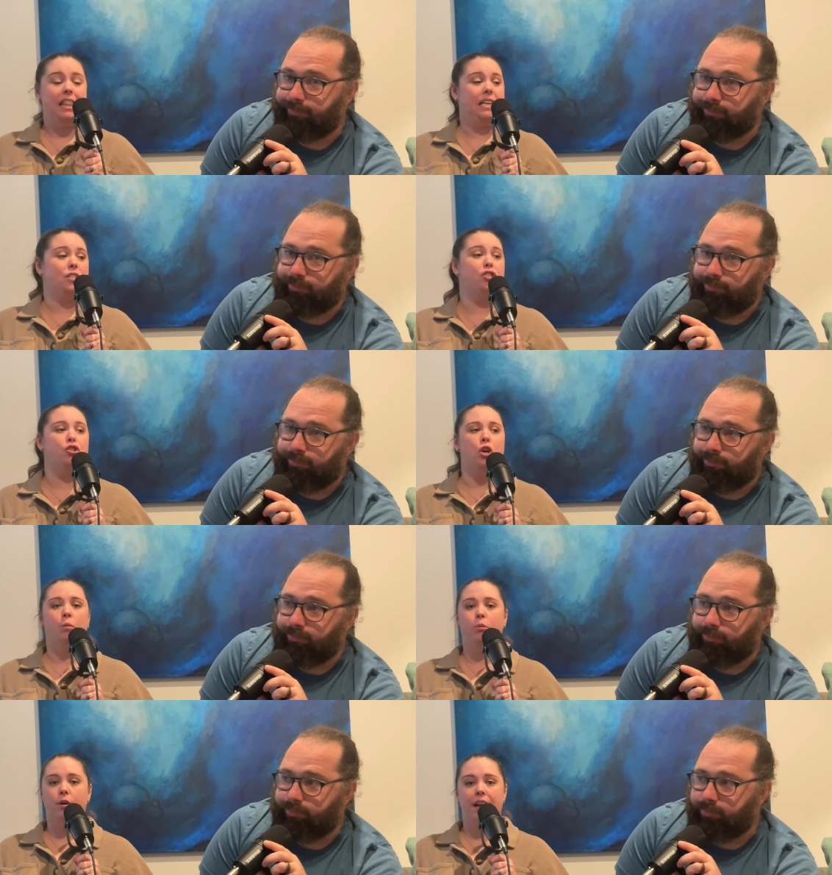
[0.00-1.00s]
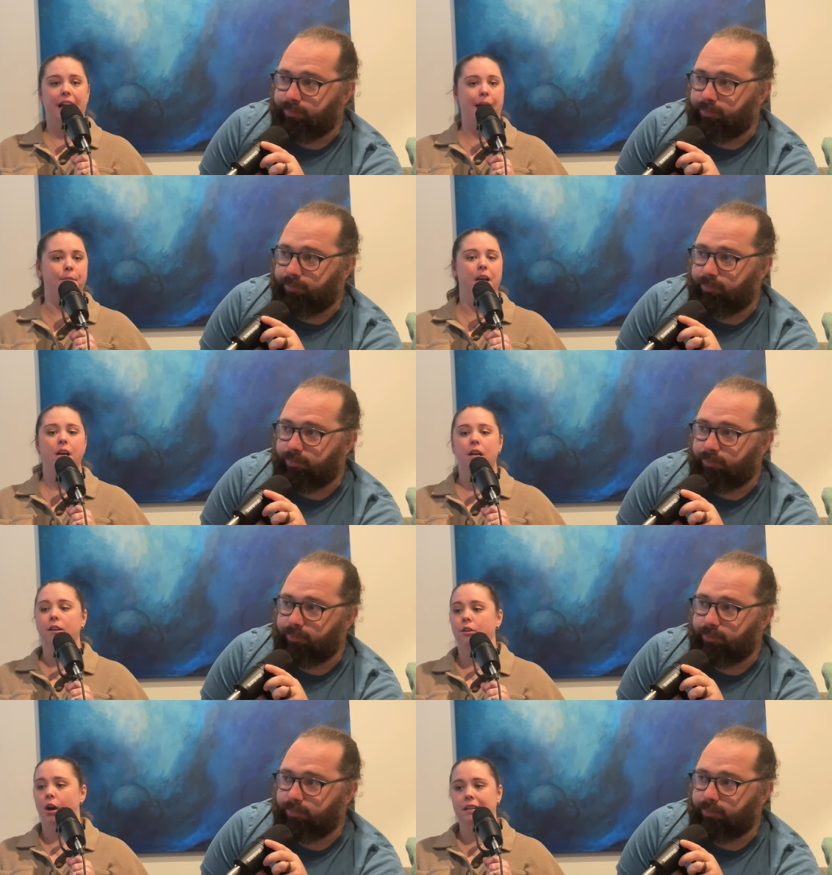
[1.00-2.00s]
Speaker 1: it's so boring. I'm
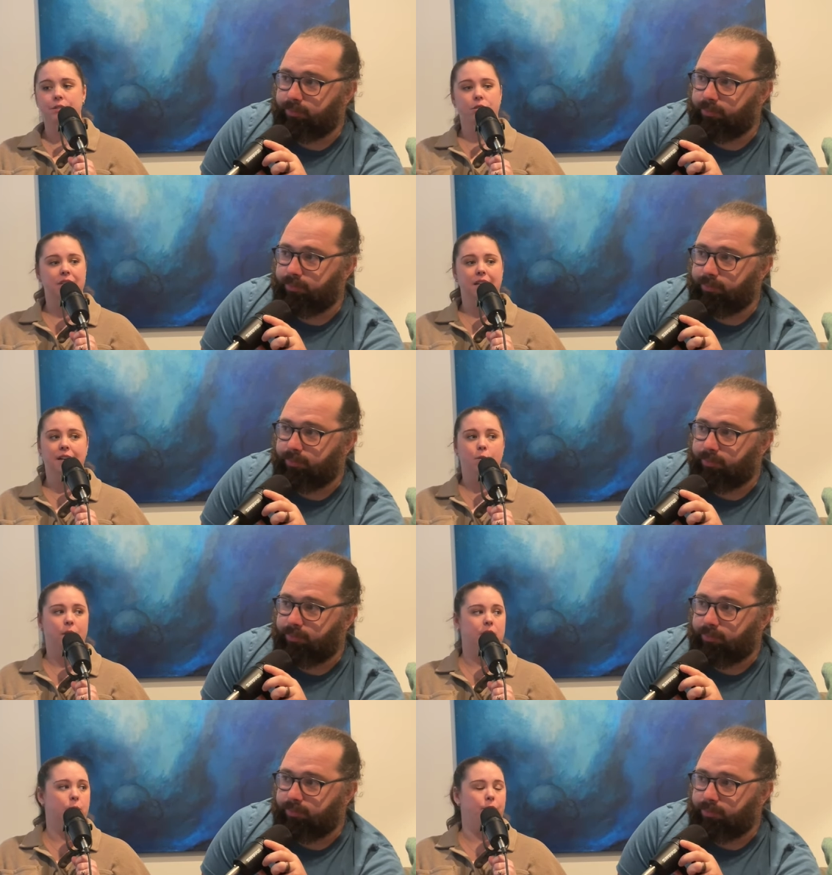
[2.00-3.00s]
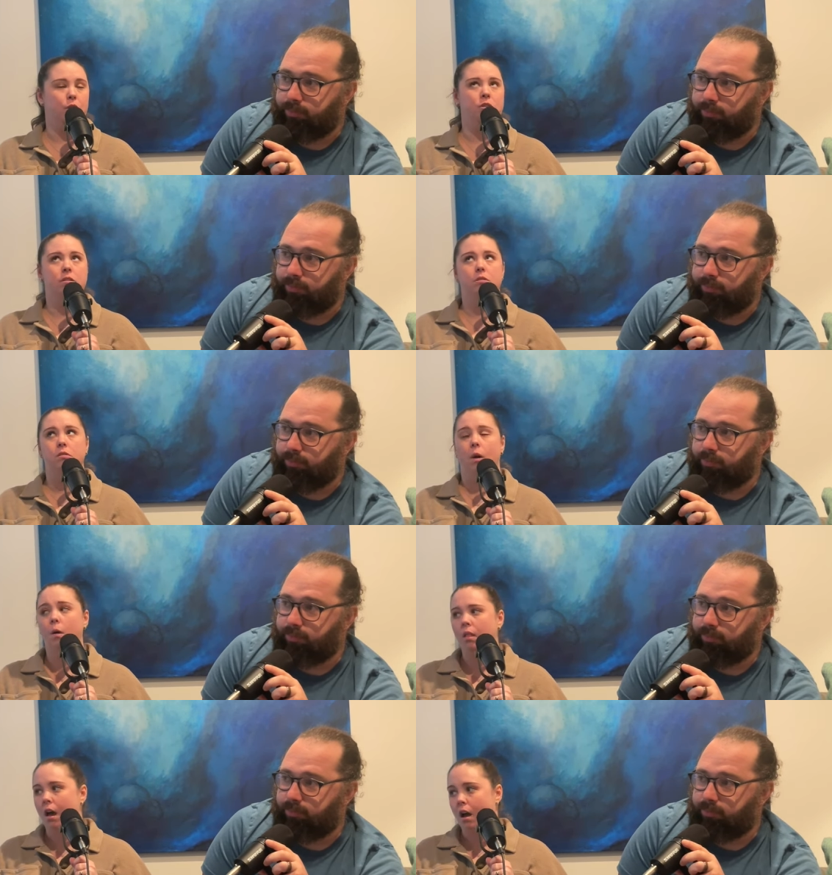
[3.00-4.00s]
not interested in it whatsoever. It's so
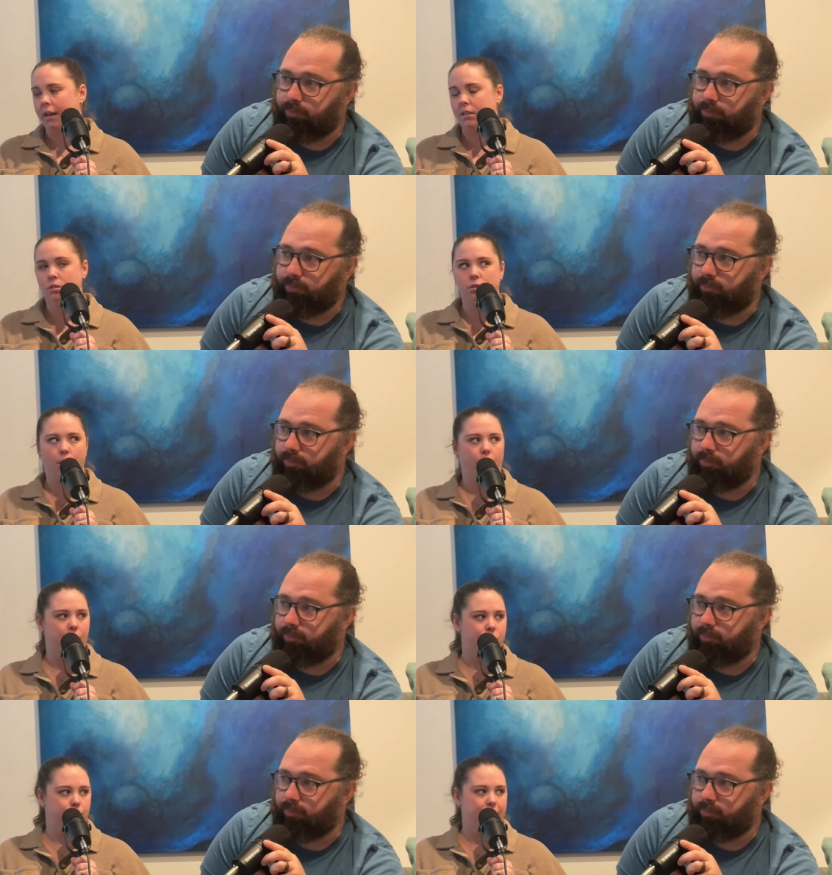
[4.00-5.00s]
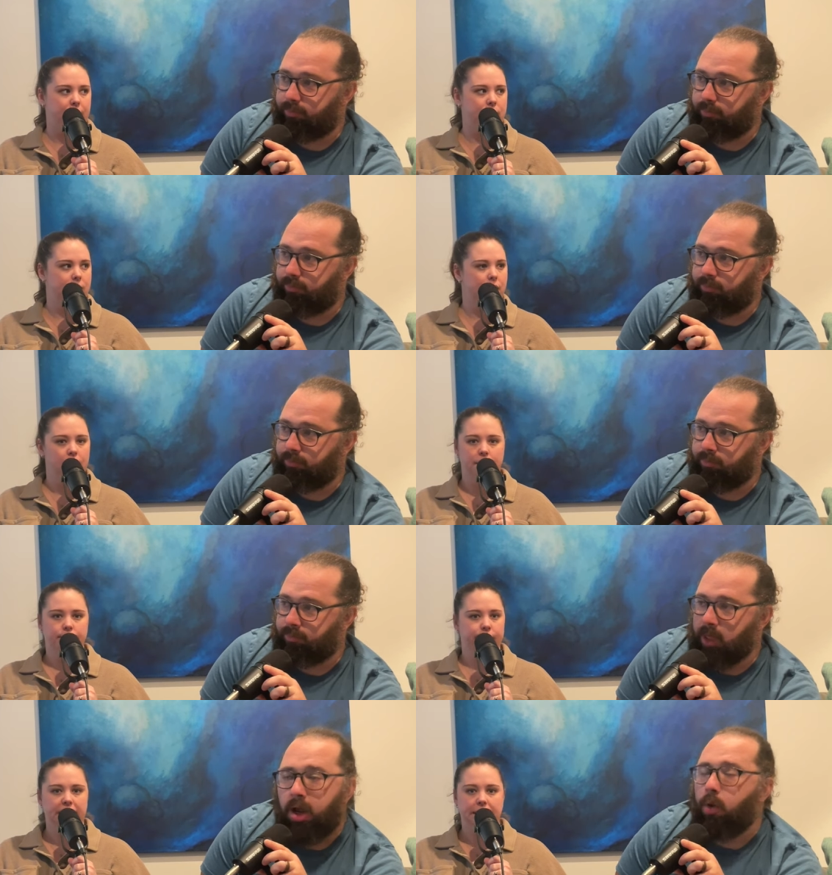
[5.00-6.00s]
long. It's so arduous.
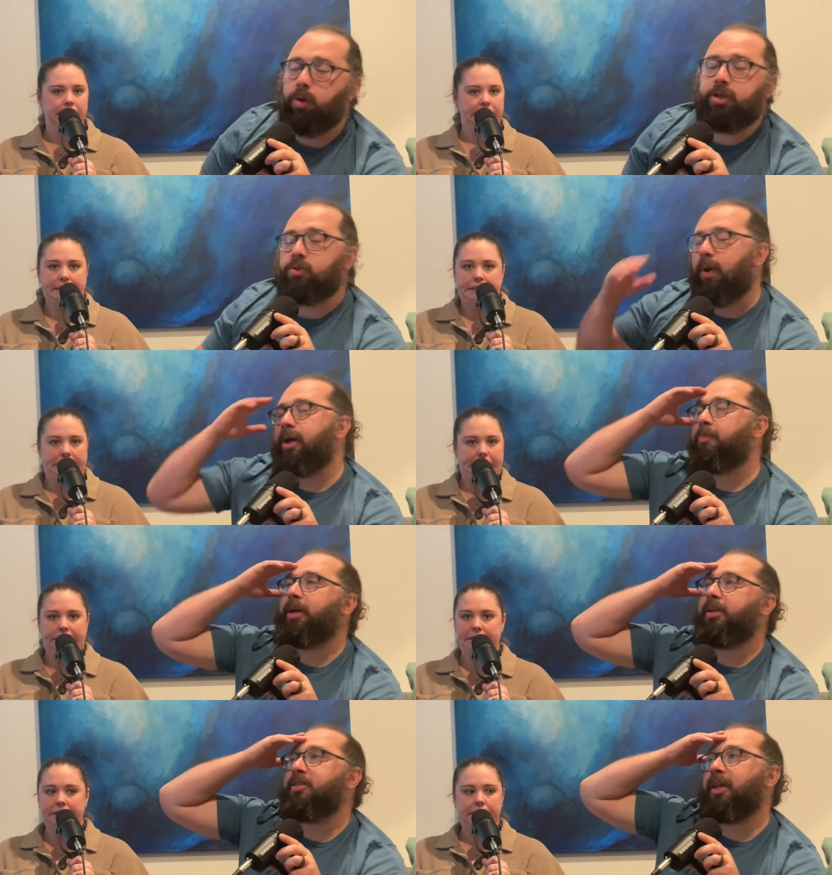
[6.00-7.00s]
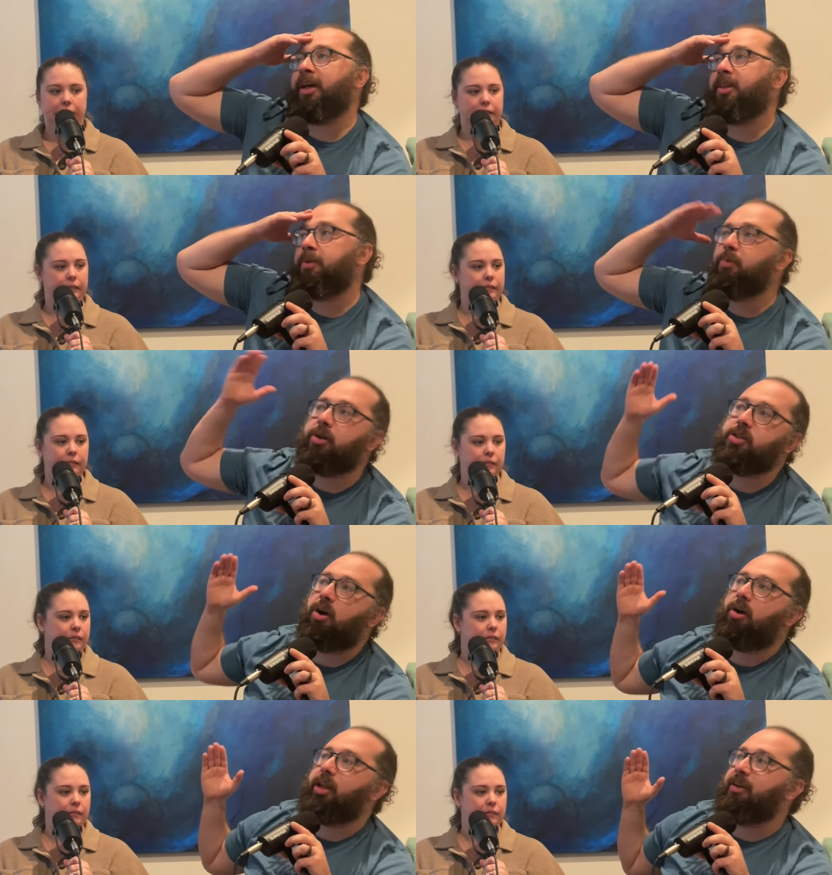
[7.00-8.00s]
Speaker 2: Which is wild because like the books
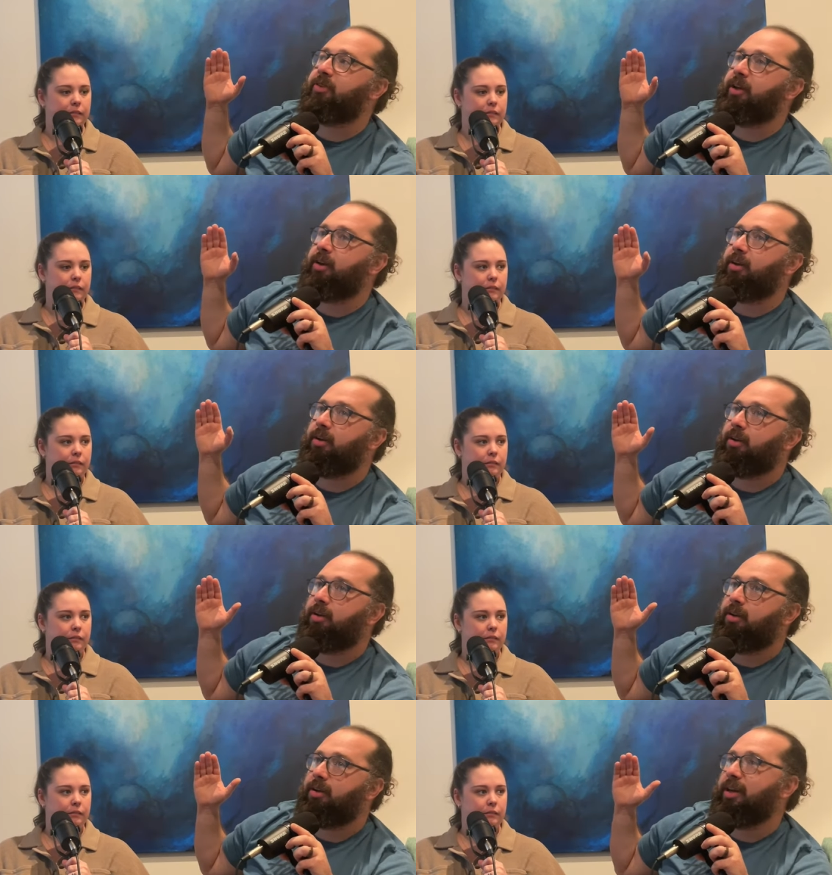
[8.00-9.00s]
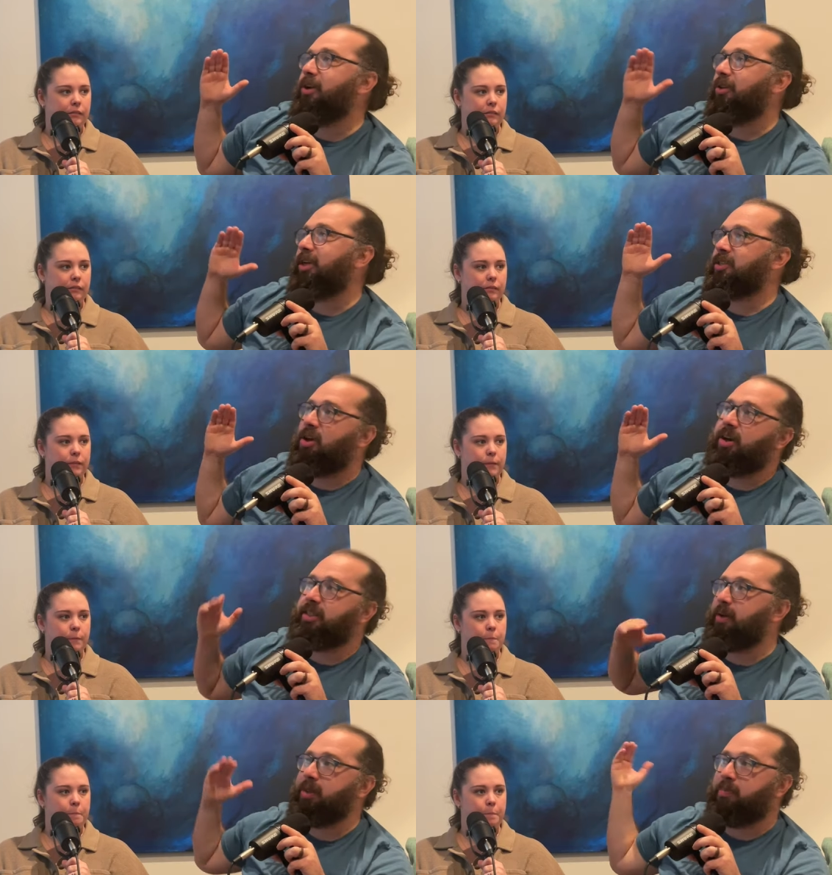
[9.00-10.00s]
aren't even nearly as long as
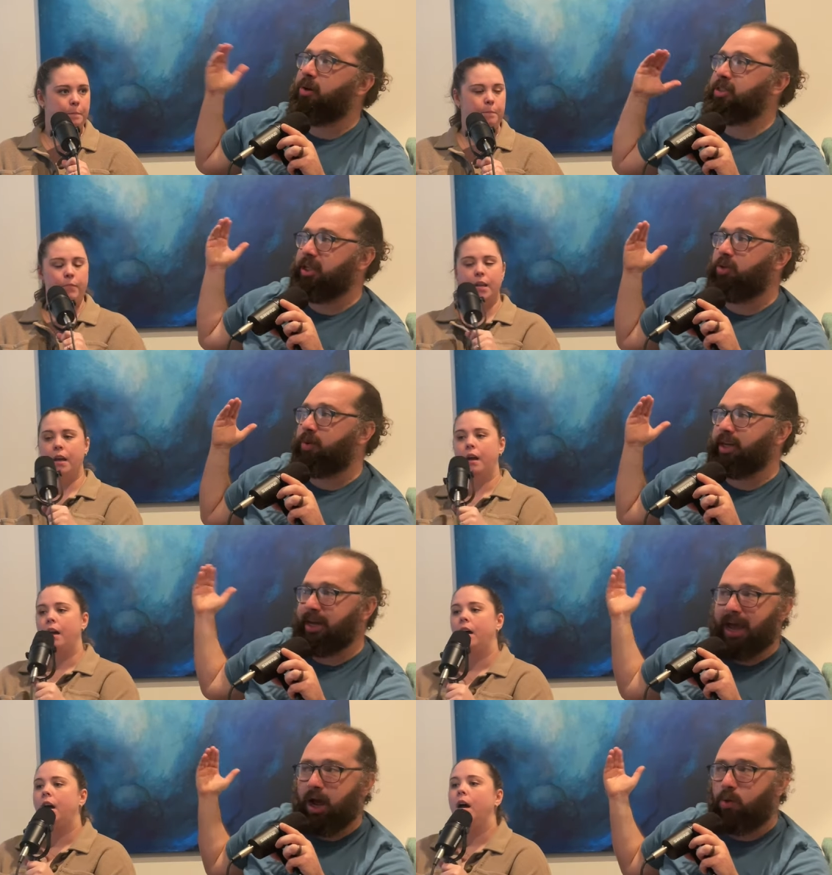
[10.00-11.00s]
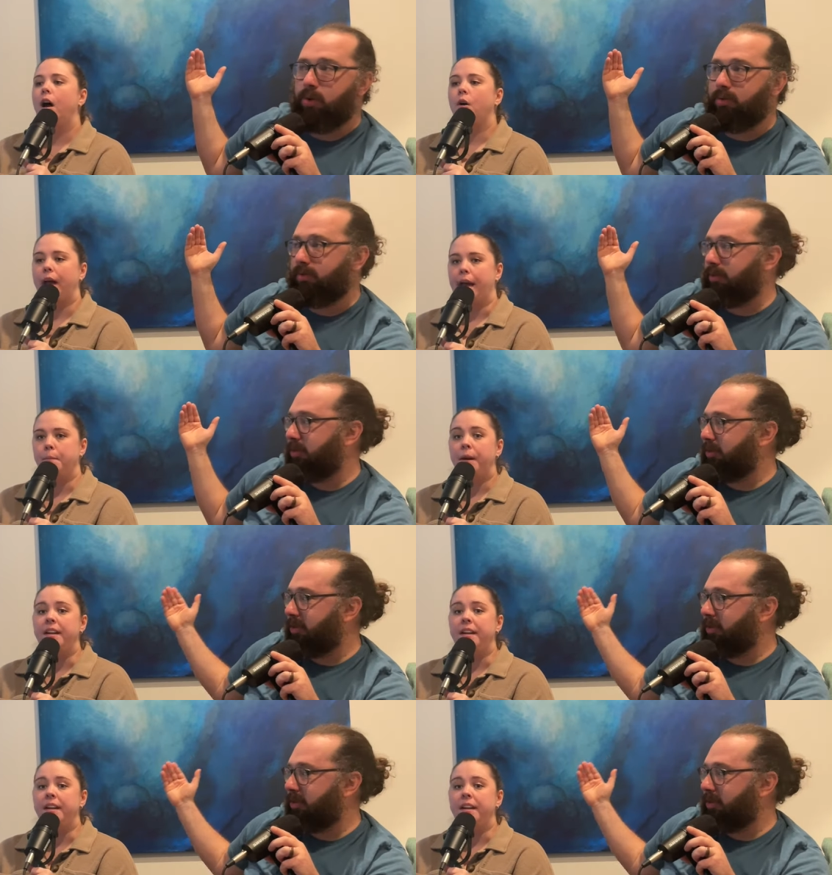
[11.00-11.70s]
some of the books that you read now.
Speaker 1: Okay, but